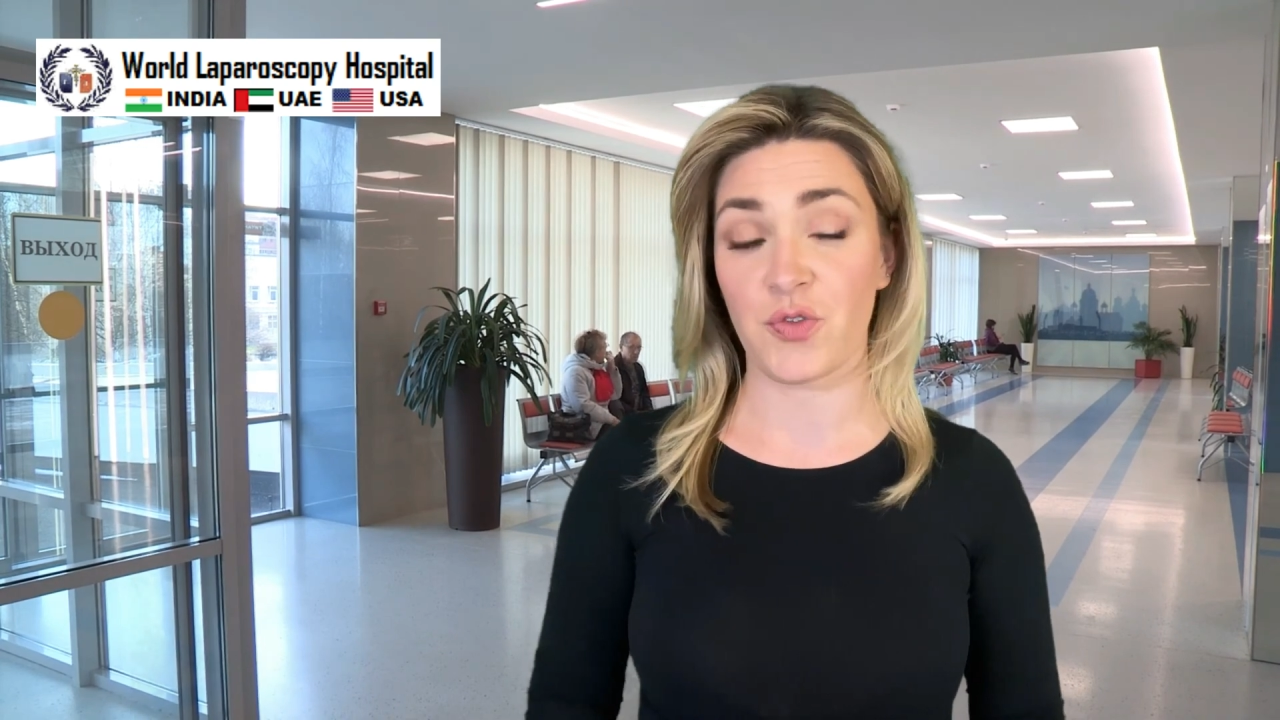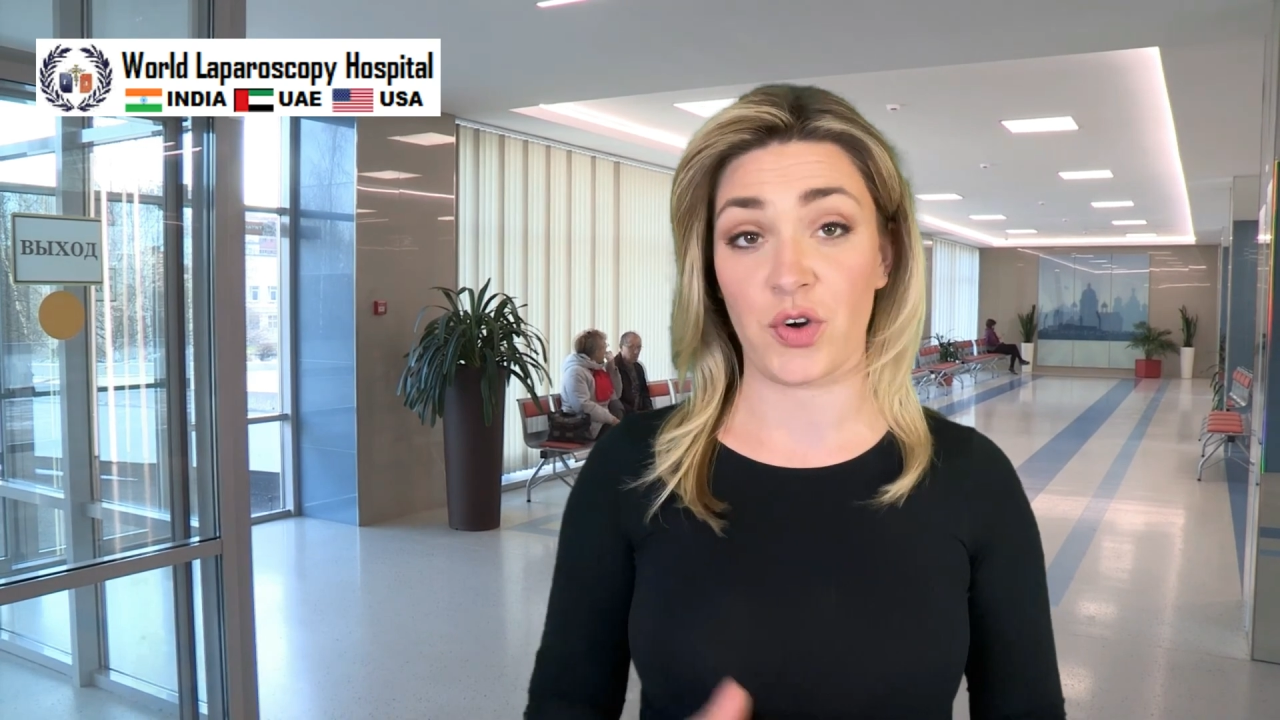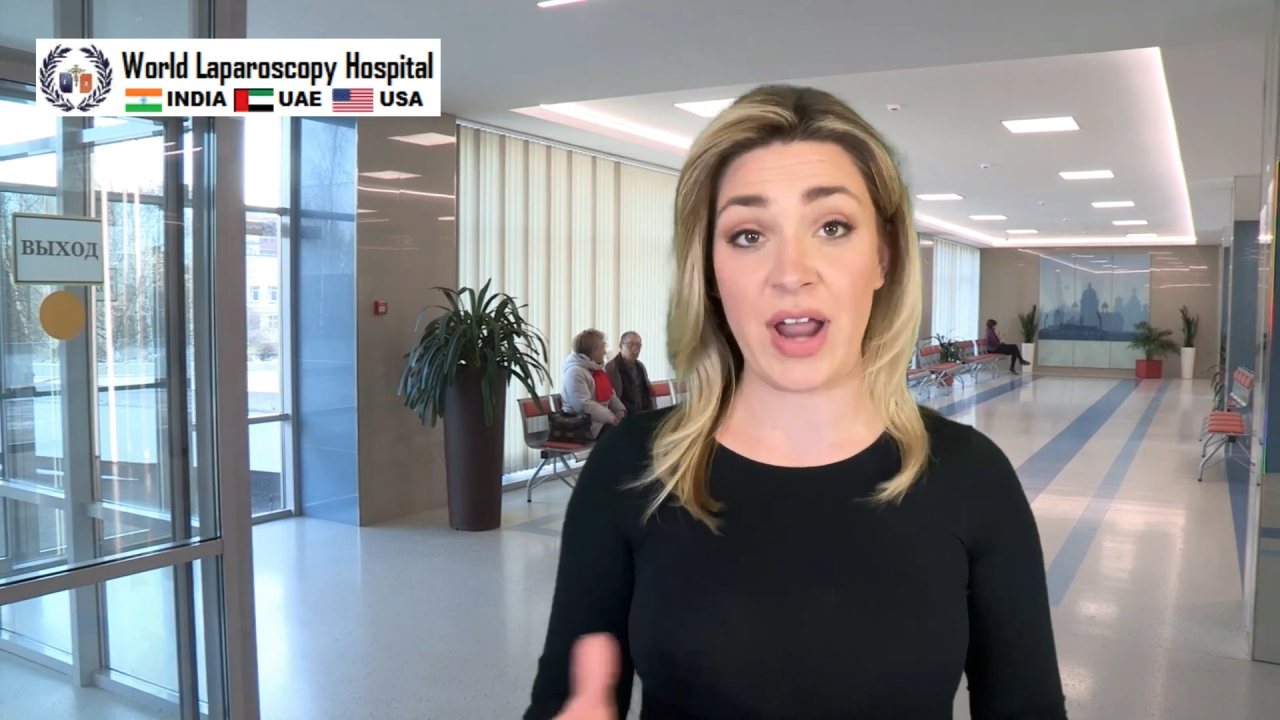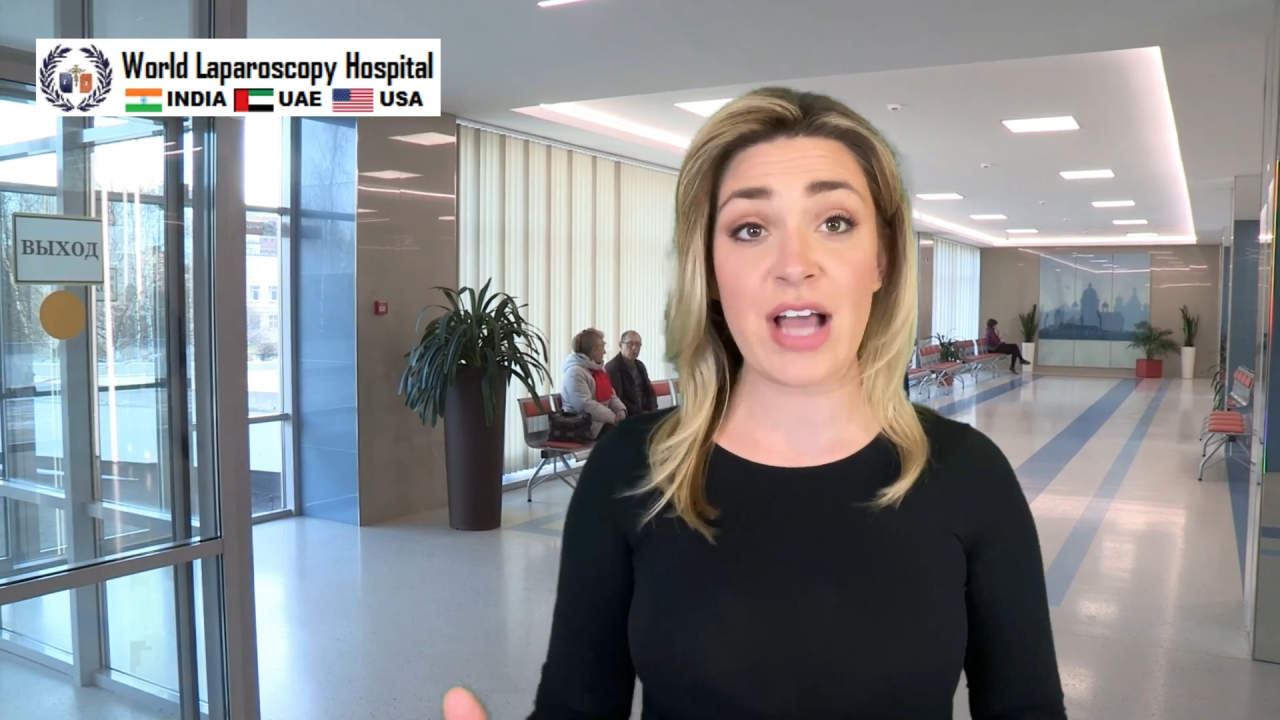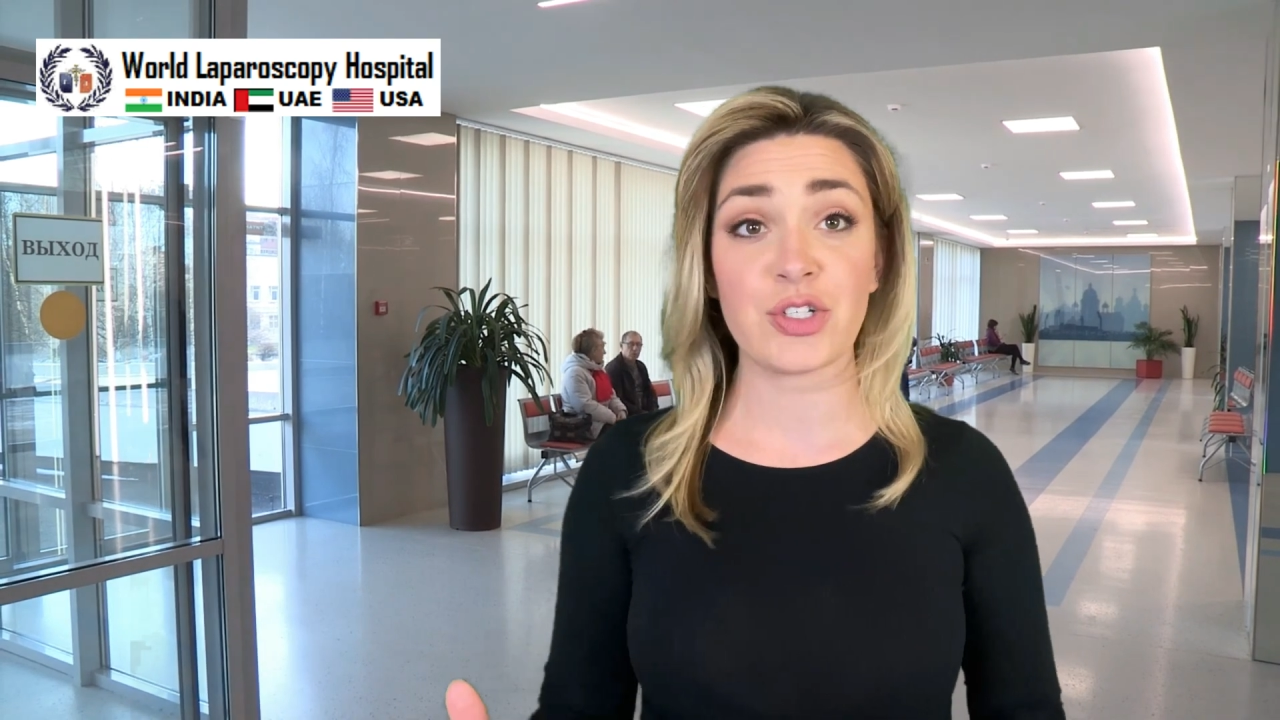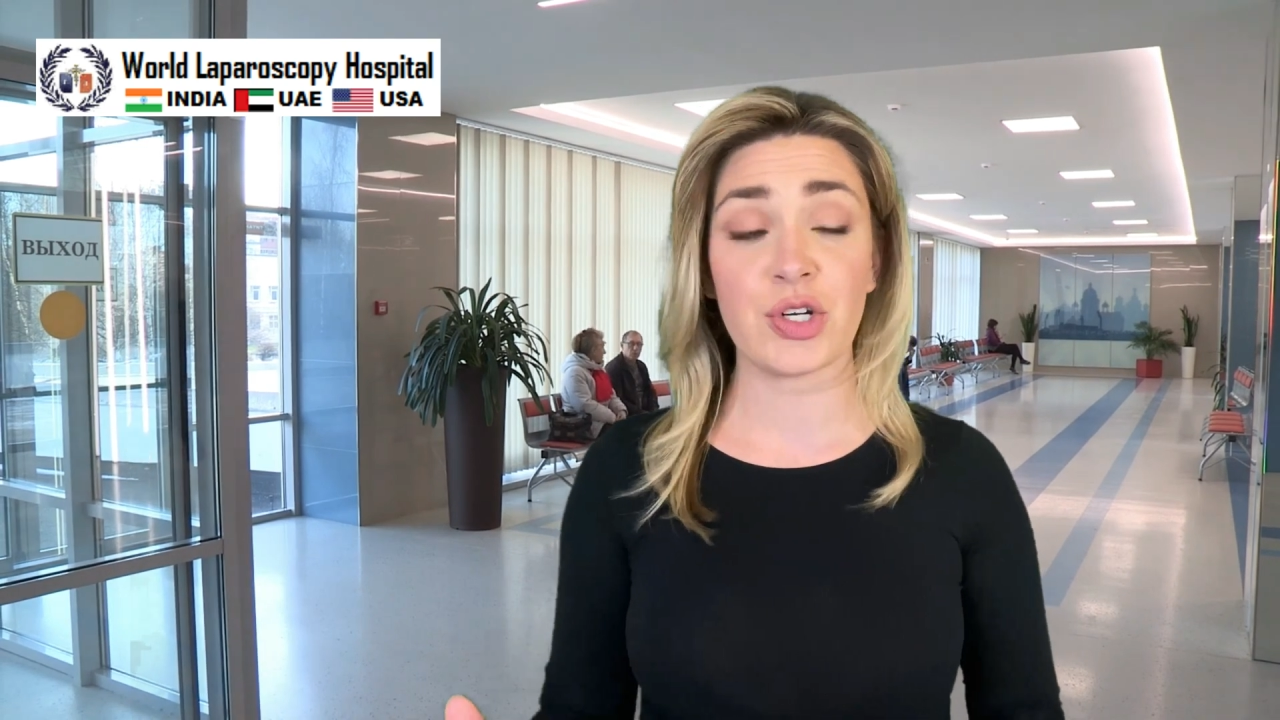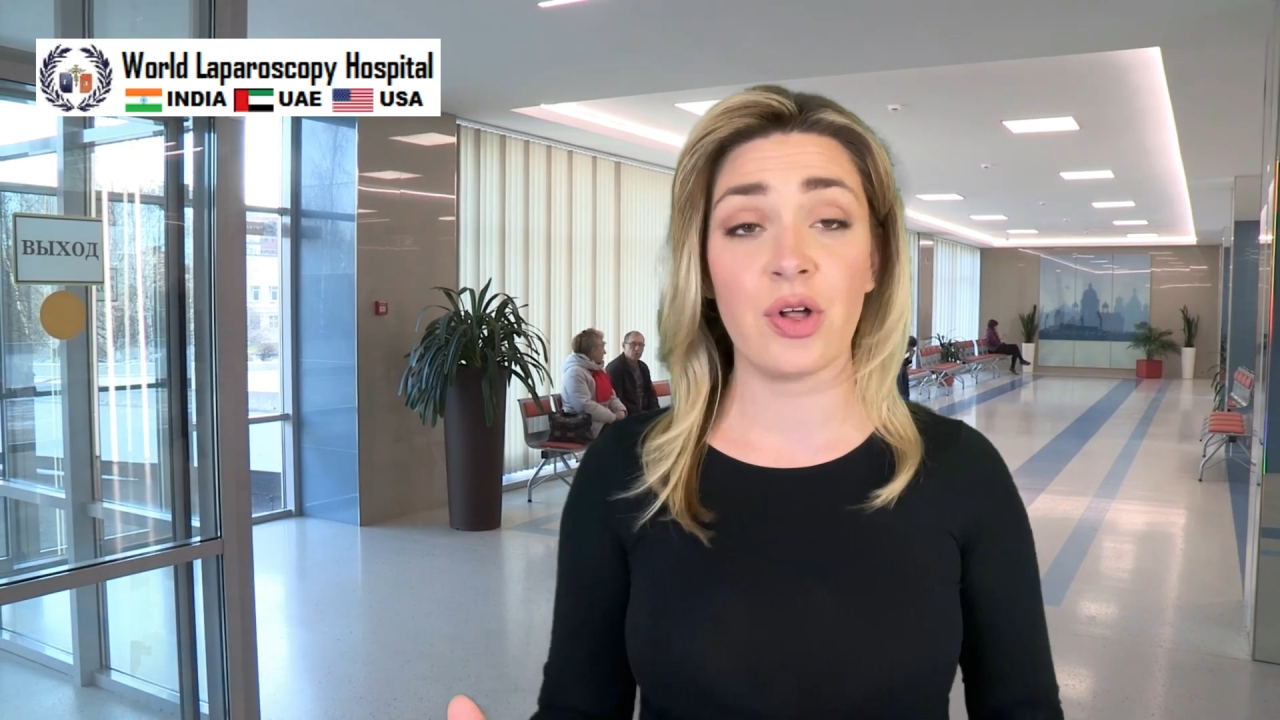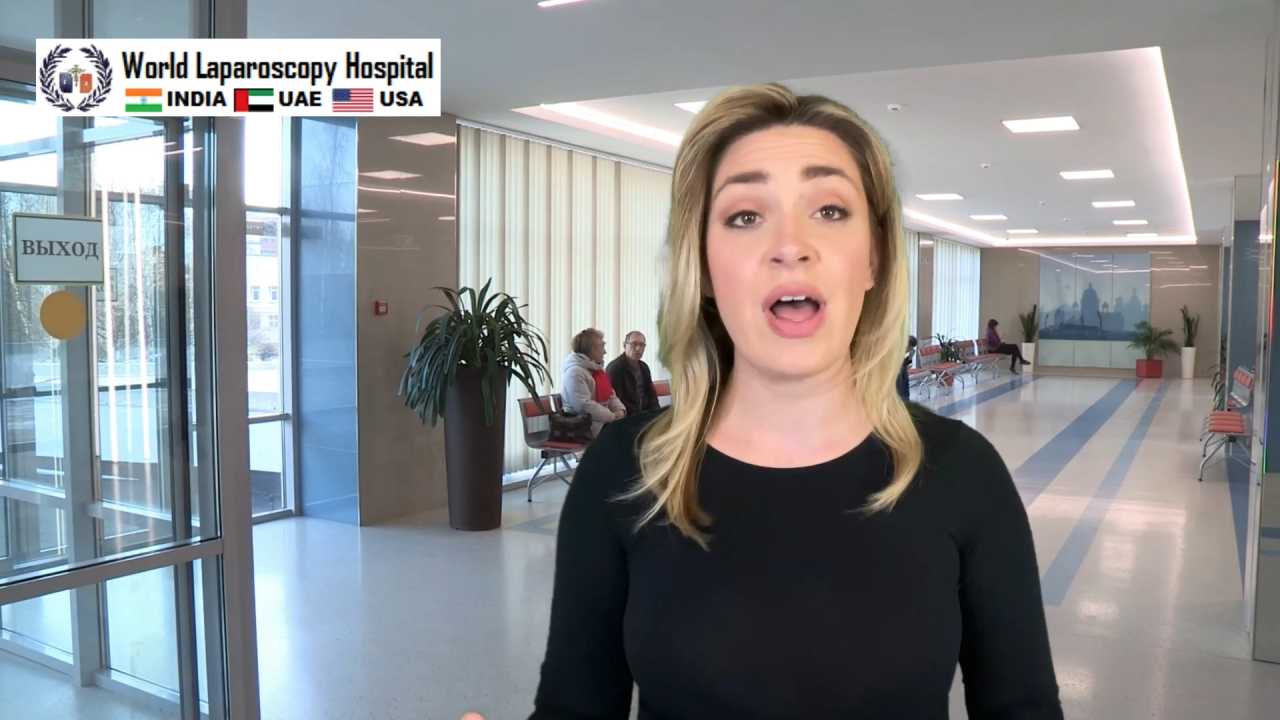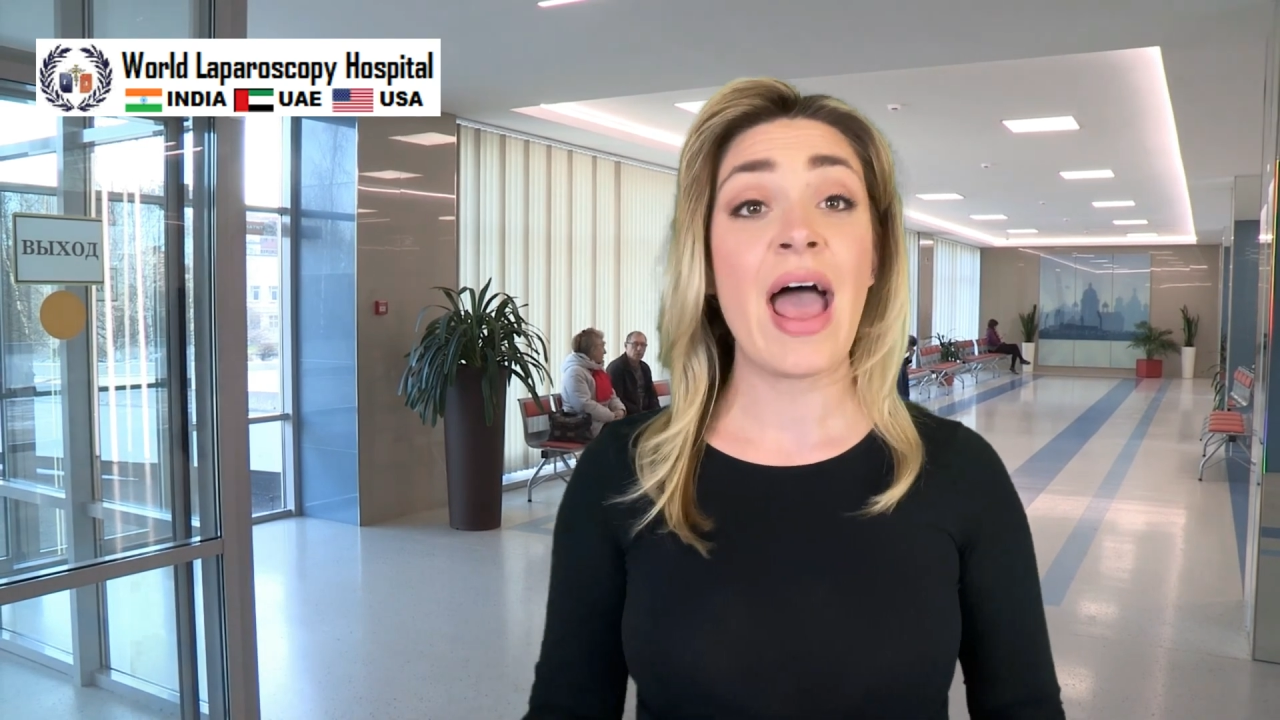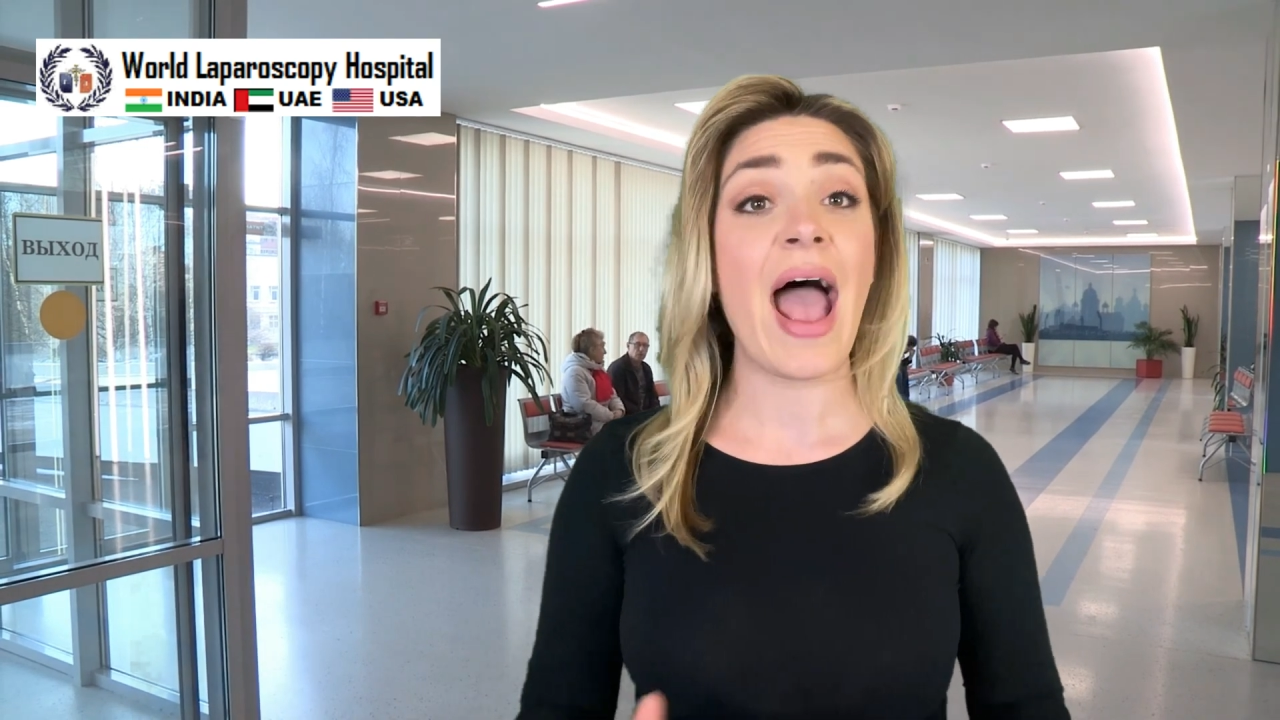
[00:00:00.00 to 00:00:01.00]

for national